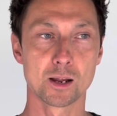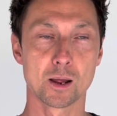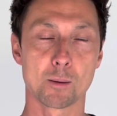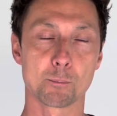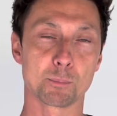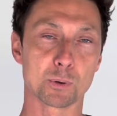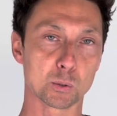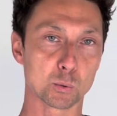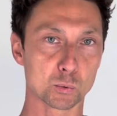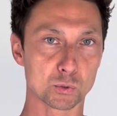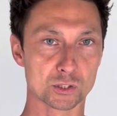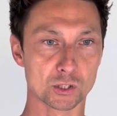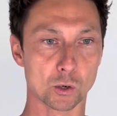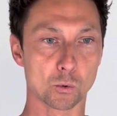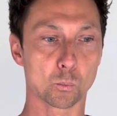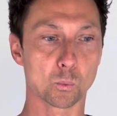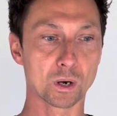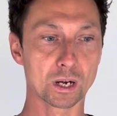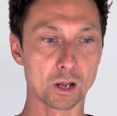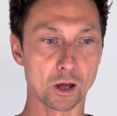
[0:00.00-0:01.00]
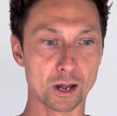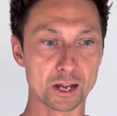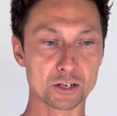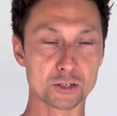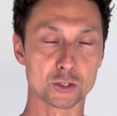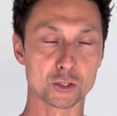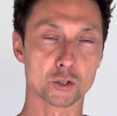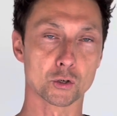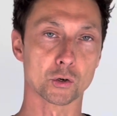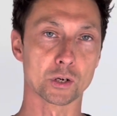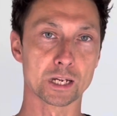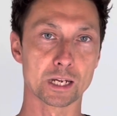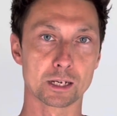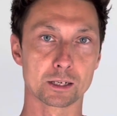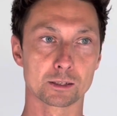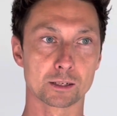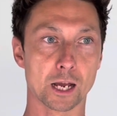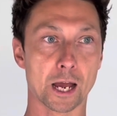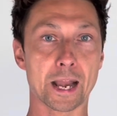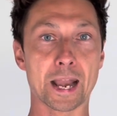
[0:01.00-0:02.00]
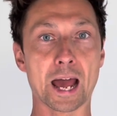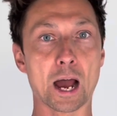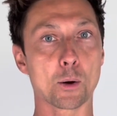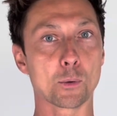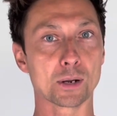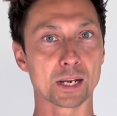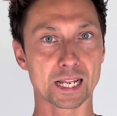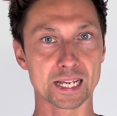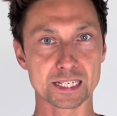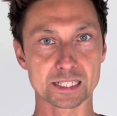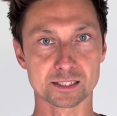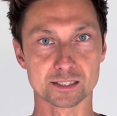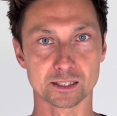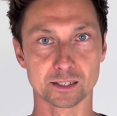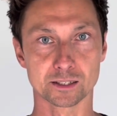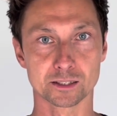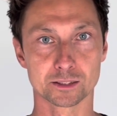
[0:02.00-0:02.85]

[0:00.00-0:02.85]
But also, will I enjoy it an hour later?